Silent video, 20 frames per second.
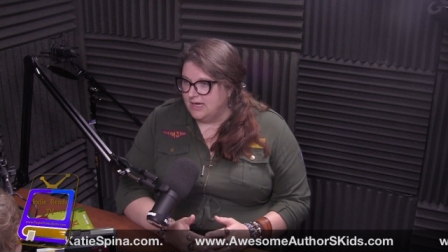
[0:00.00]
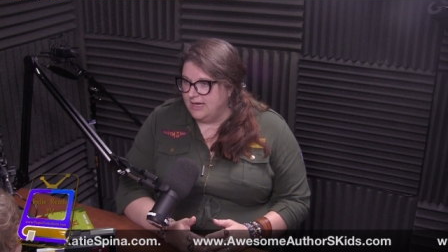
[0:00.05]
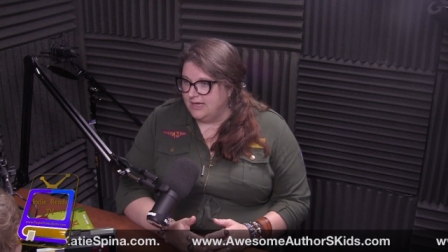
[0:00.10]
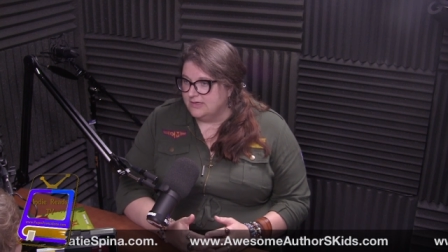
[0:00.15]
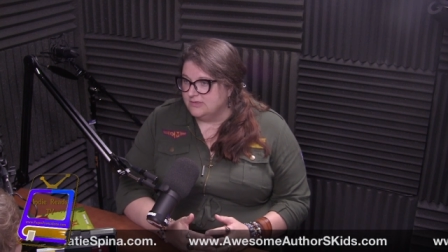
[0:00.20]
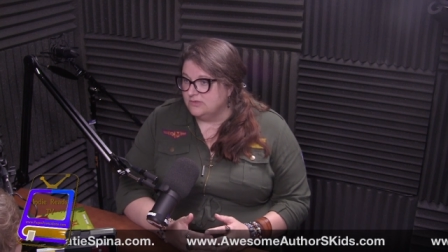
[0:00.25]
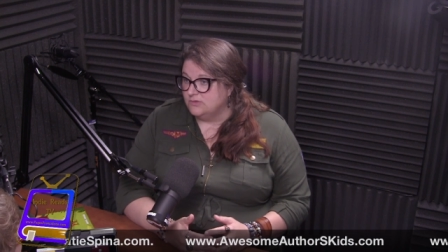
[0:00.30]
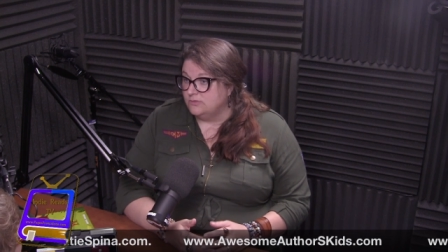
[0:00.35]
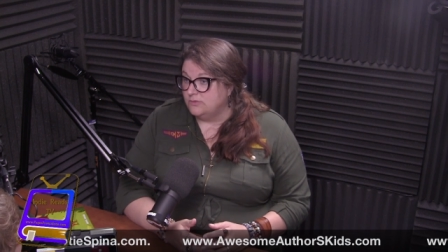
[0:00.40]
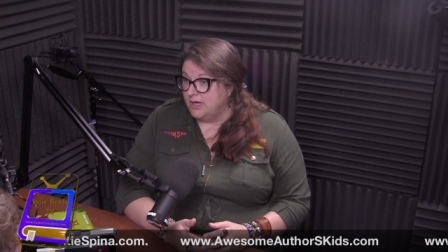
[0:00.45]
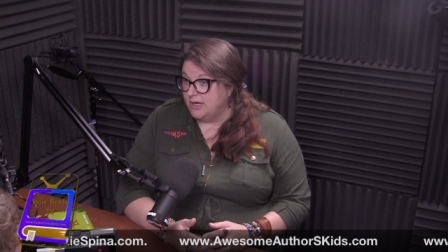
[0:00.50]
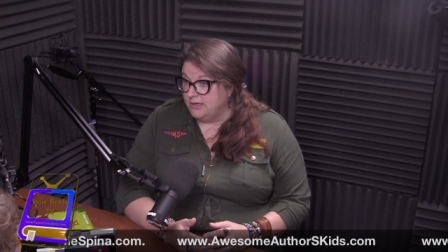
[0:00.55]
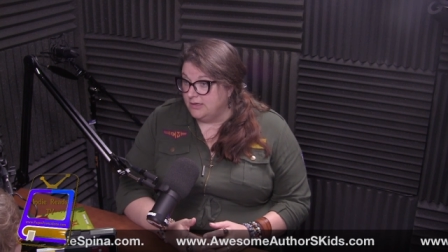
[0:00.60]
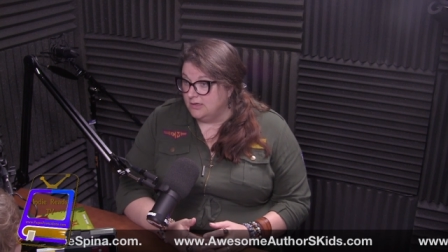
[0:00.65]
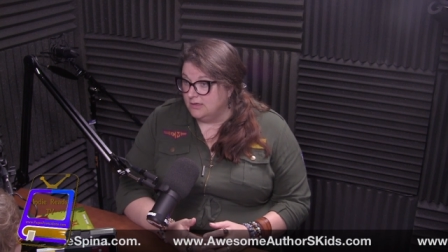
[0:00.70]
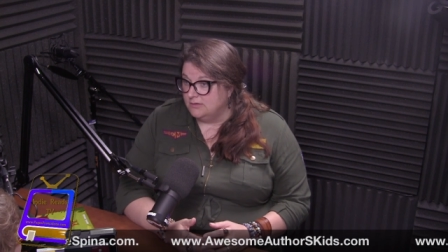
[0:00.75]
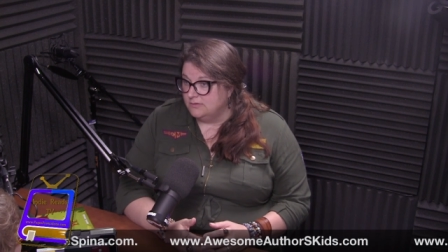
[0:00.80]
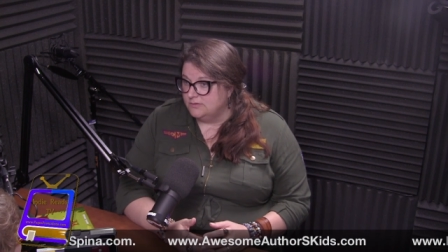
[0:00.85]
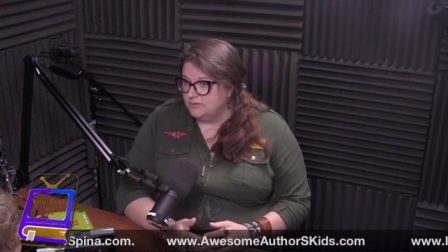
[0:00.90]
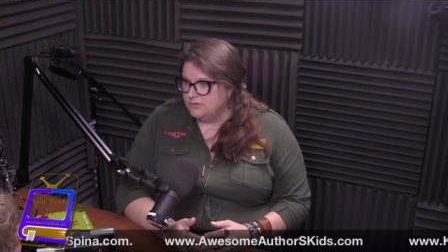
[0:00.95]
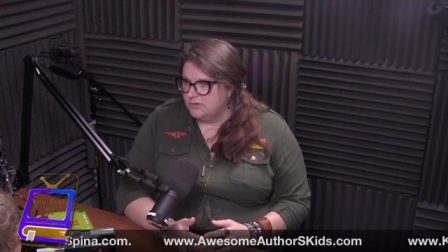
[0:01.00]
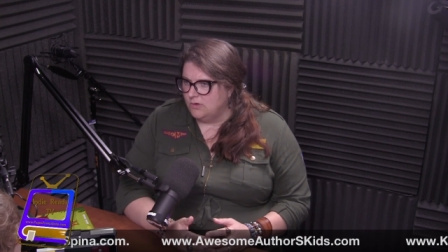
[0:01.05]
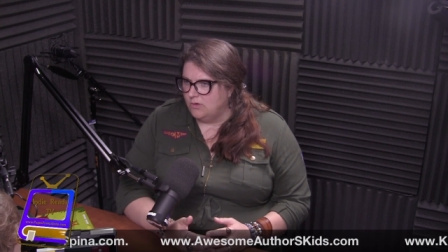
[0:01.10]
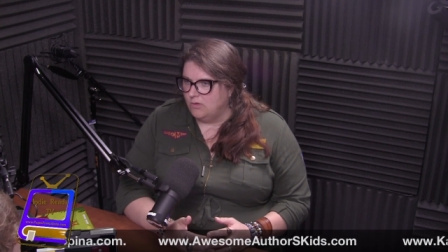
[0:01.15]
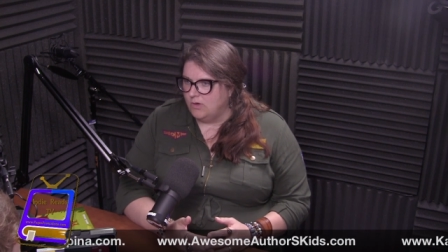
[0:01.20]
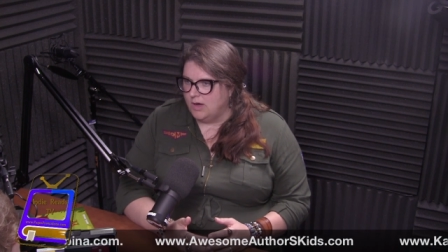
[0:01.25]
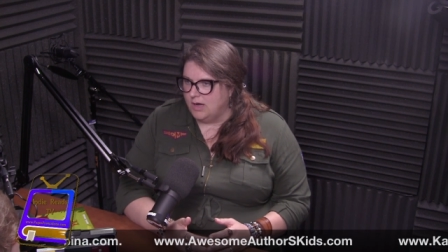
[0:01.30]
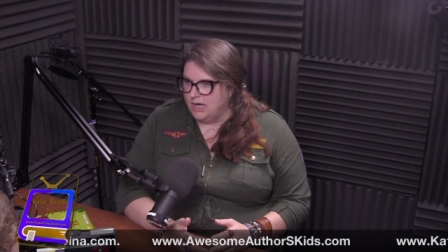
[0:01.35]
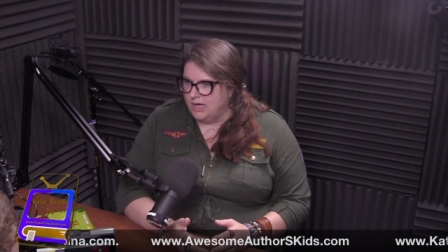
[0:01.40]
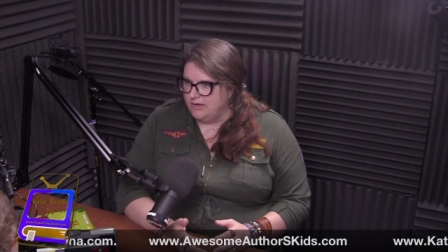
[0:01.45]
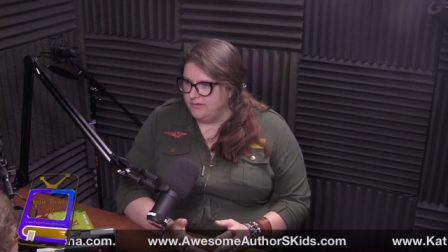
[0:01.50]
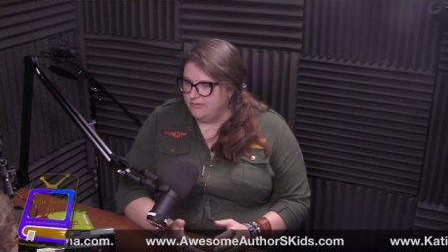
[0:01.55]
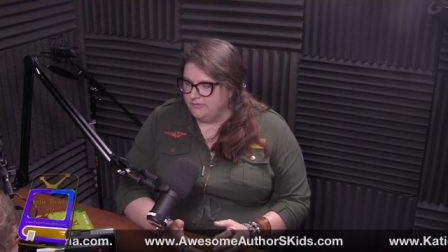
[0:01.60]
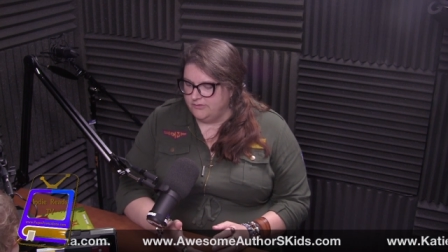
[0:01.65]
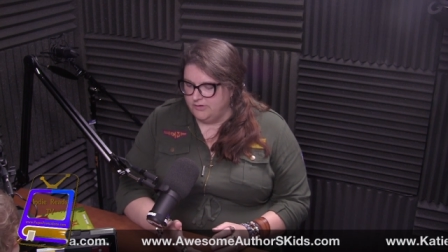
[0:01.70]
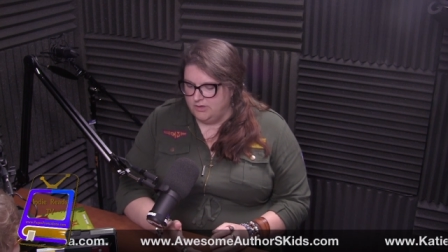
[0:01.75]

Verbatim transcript: as a writer. So I've